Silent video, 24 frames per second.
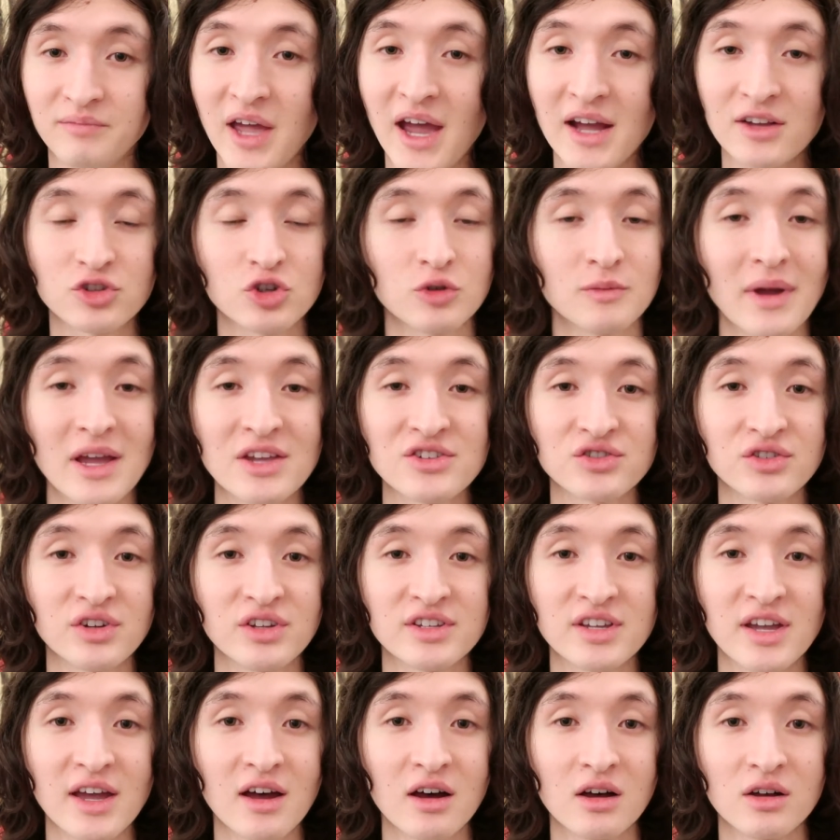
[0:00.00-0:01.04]
Hector
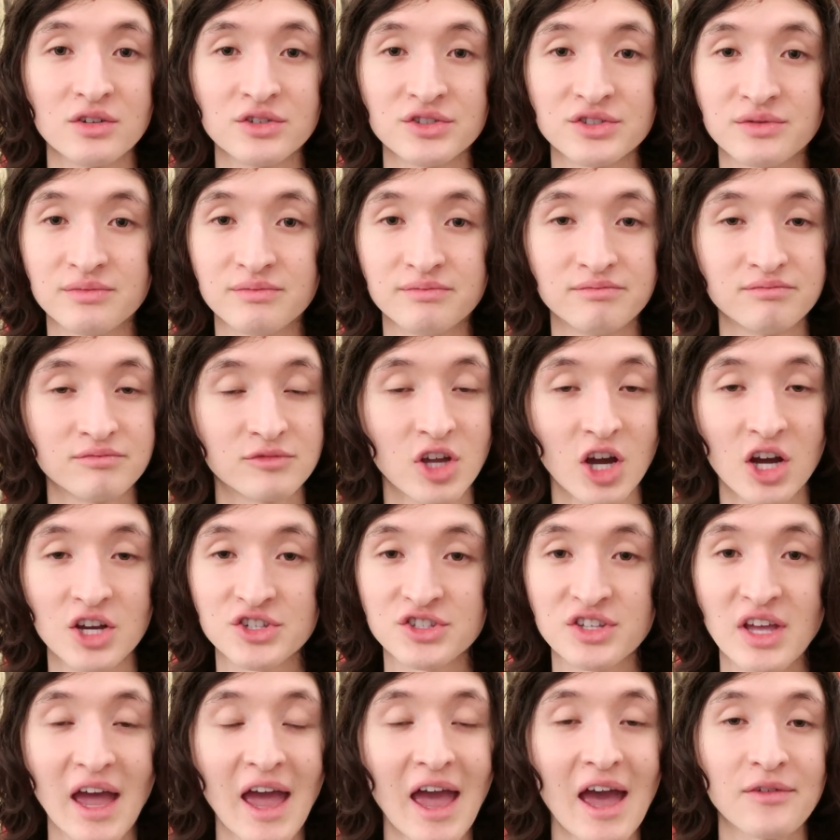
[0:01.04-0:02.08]
basically tells
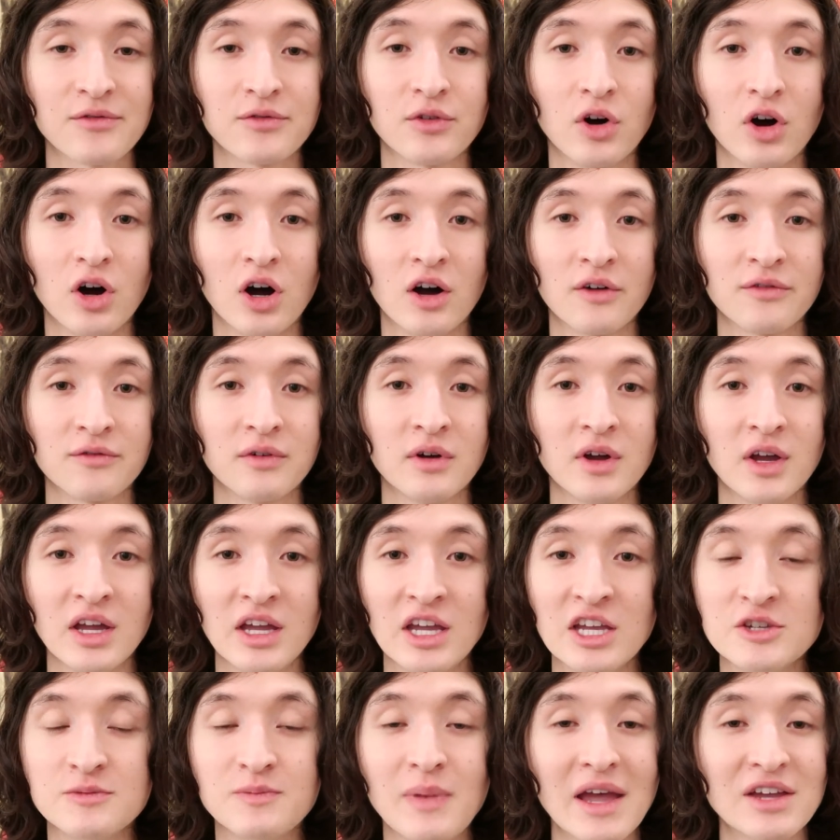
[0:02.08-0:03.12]
Gus to F off.
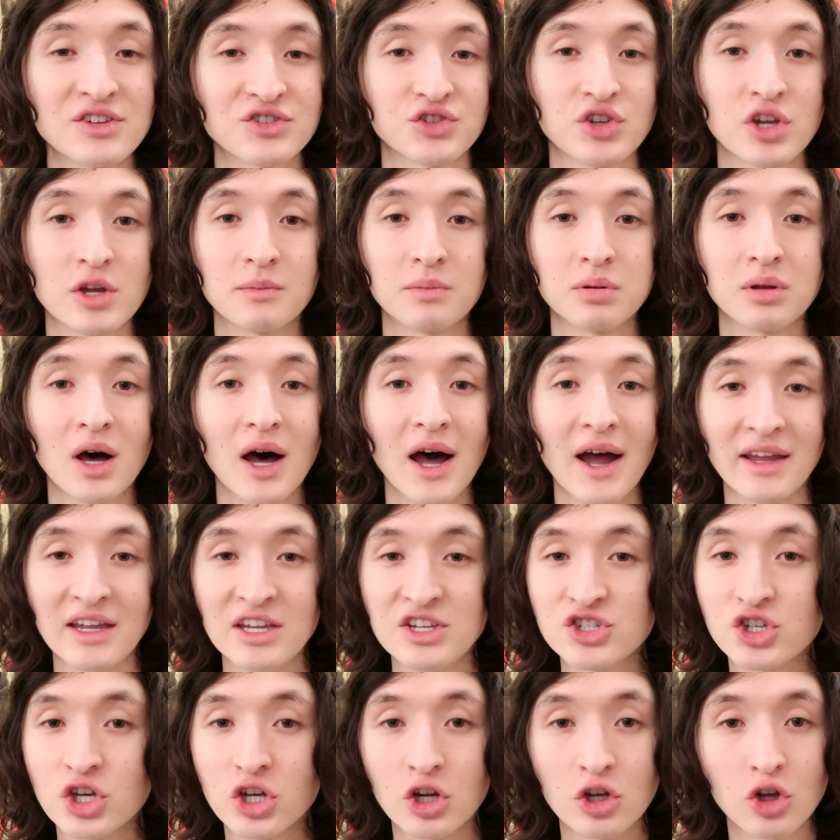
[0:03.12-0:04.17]
He's basically implying
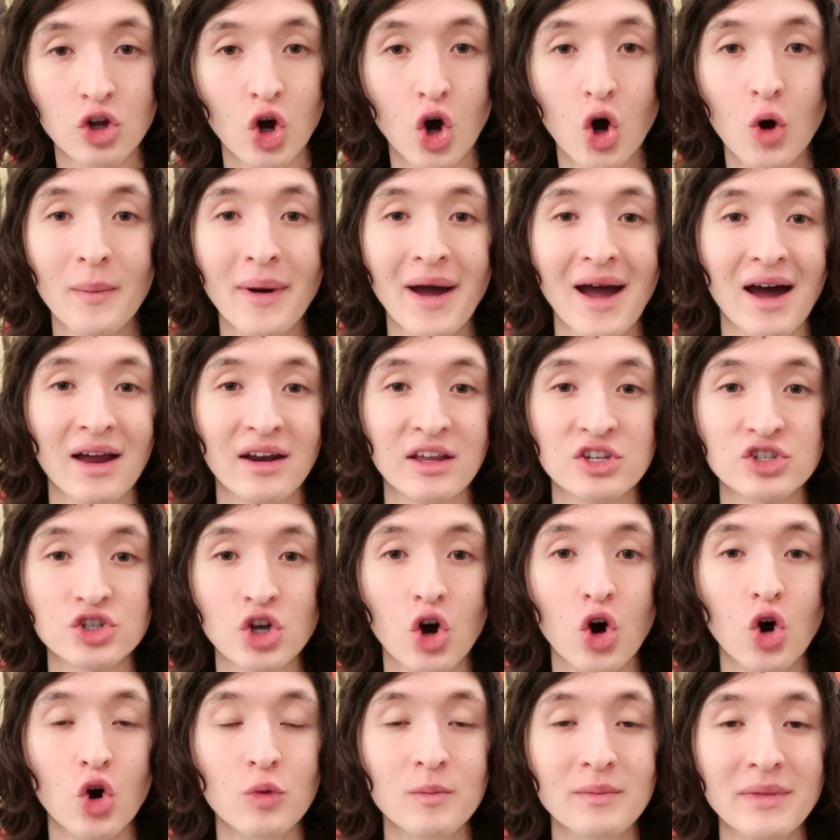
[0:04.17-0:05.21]
he's going to go about his
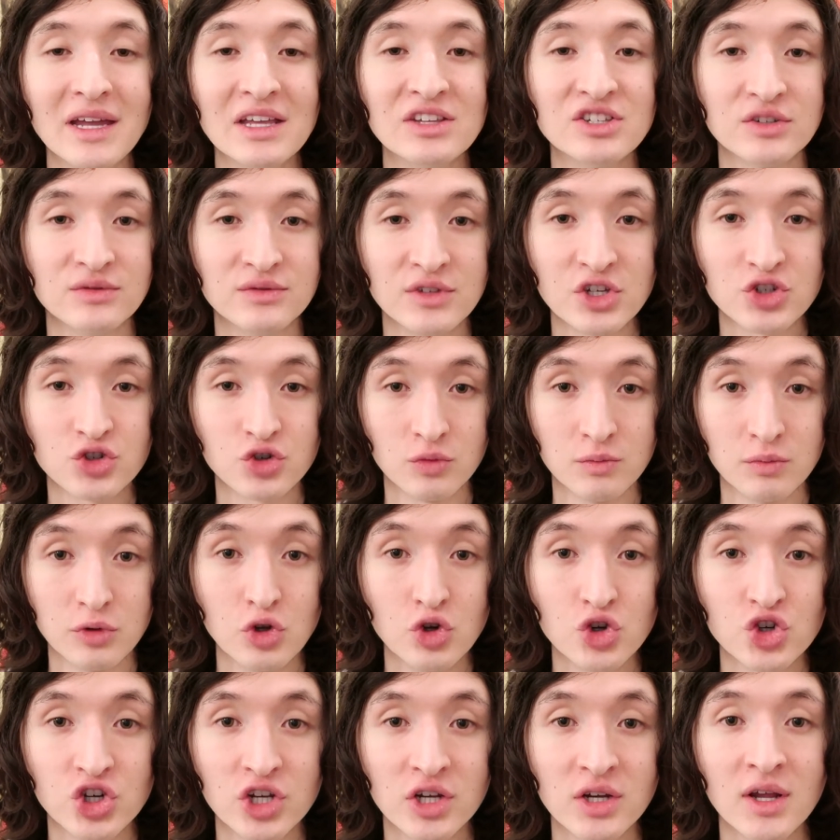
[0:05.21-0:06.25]
own means of
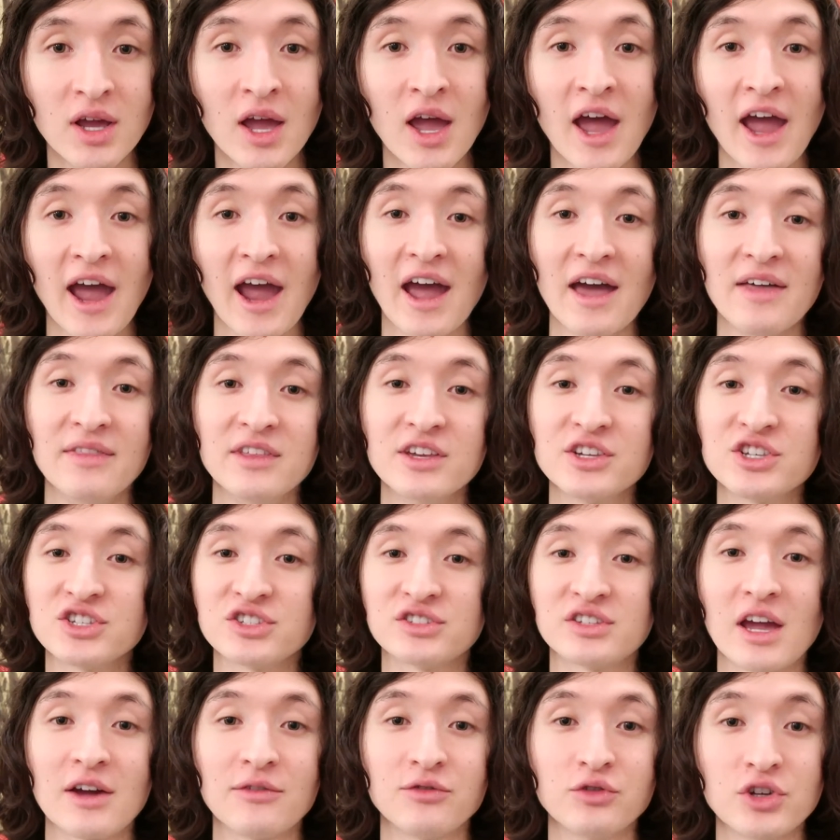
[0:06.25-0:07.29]
distribution, and this
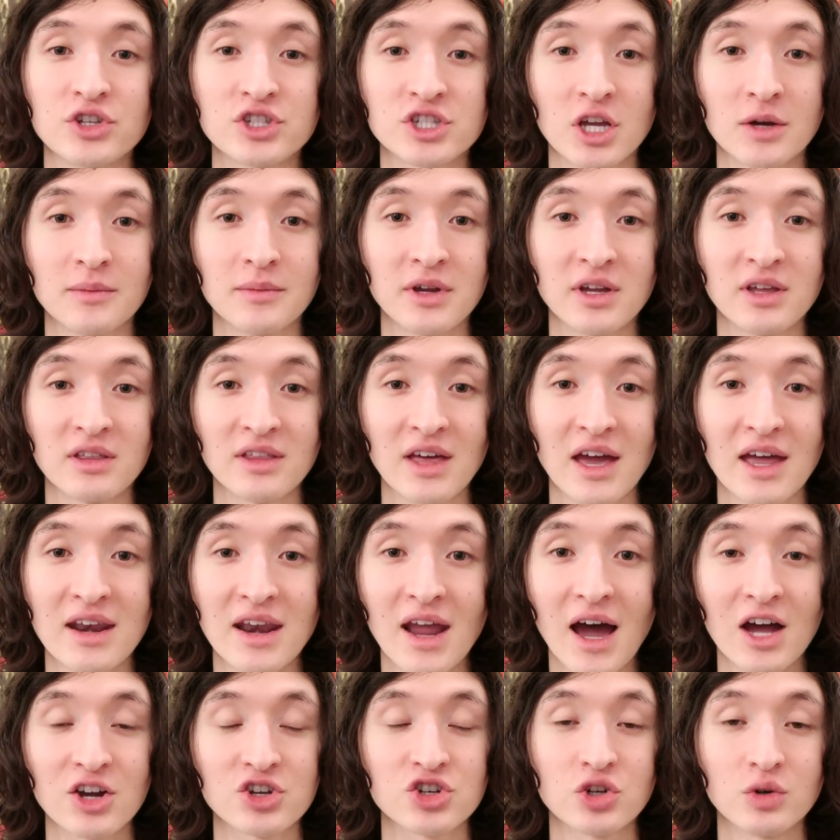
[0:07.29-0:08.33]
is definitely something that
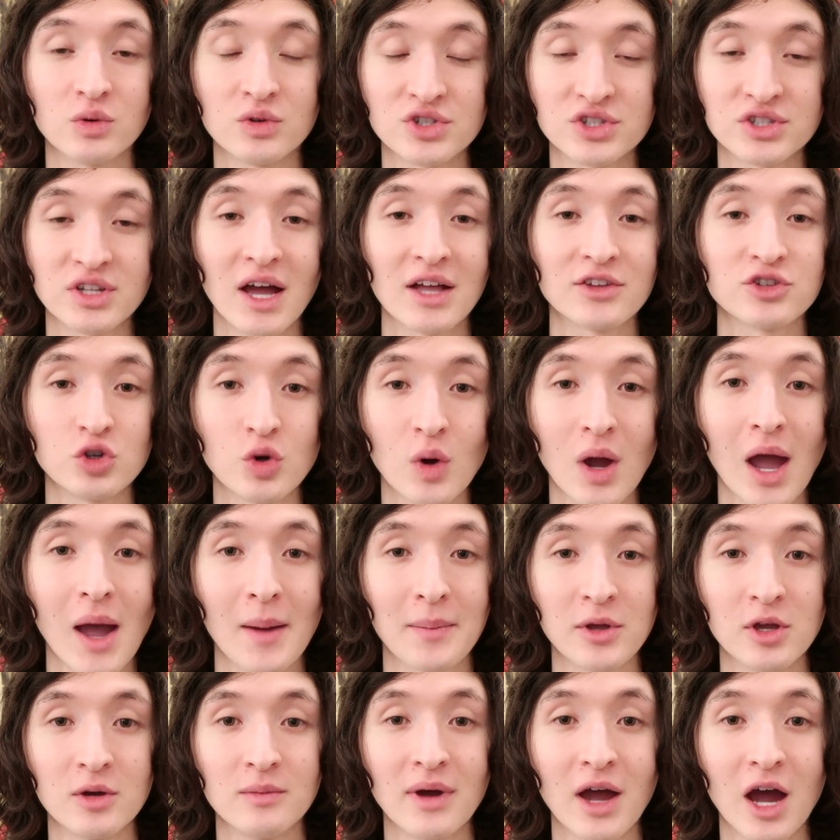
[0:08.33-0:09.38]
Nacho is not too
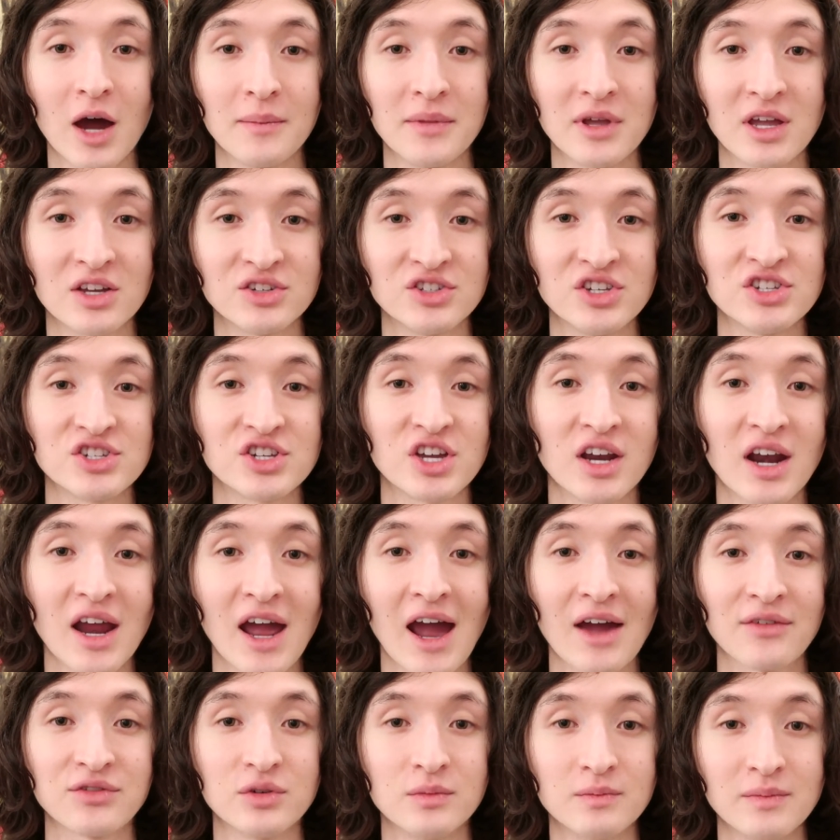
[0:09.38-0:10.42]
happy about, because he's going to
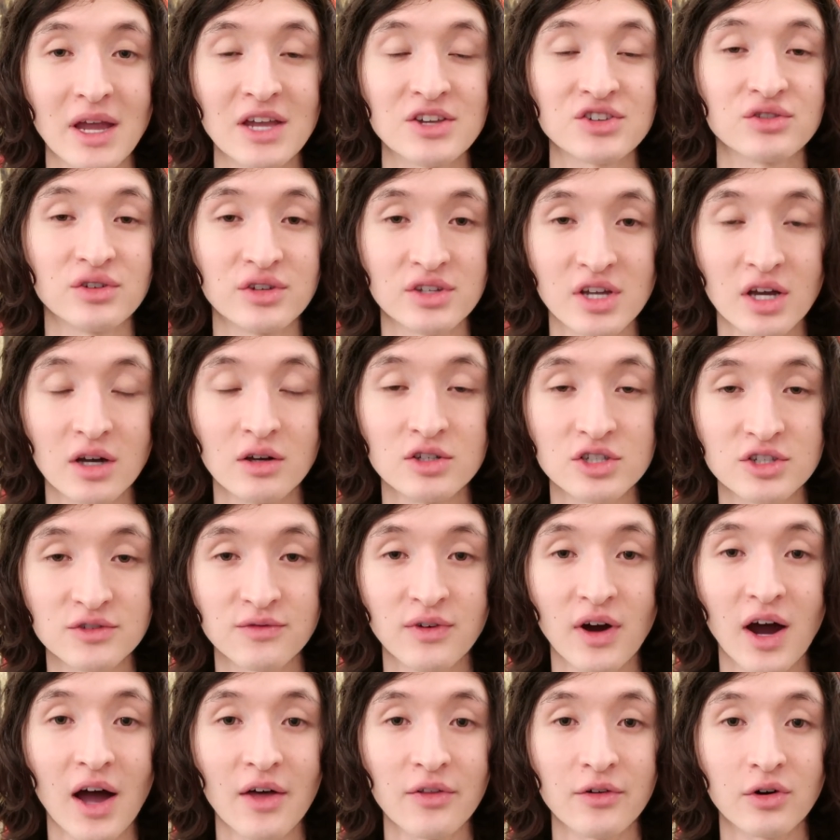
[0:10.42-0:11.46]
have to basically tell his
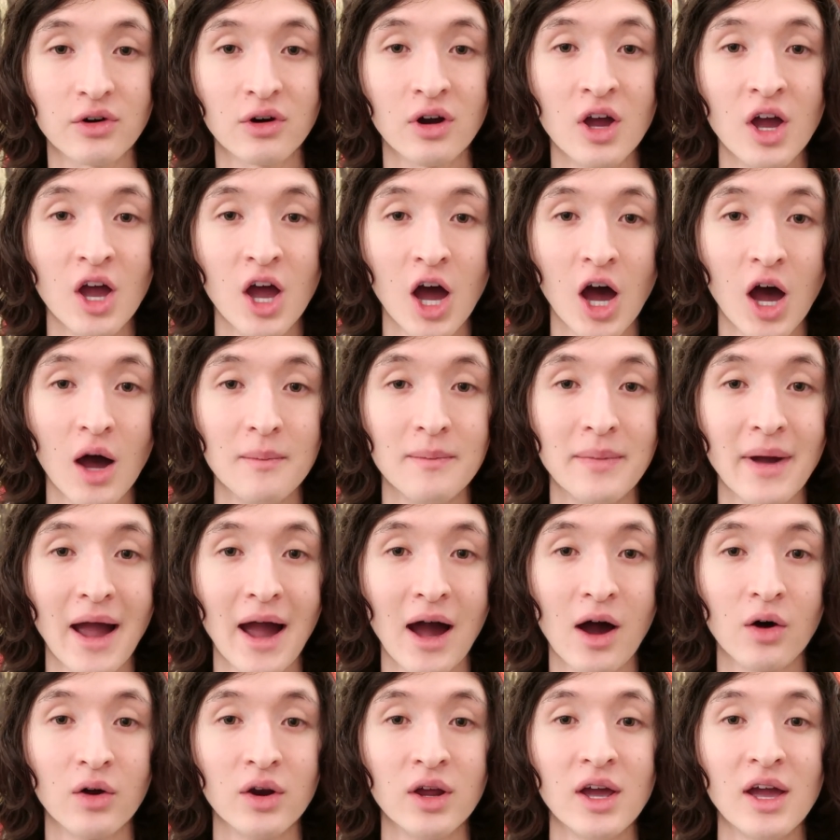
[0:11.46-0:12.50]
father
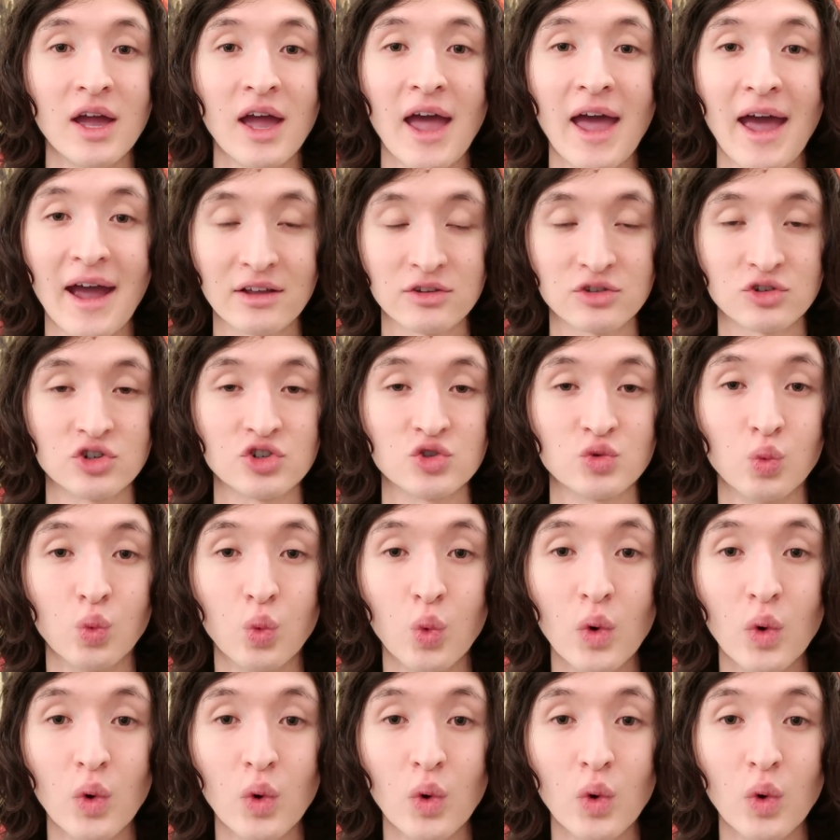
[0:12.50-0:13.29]
about Hector's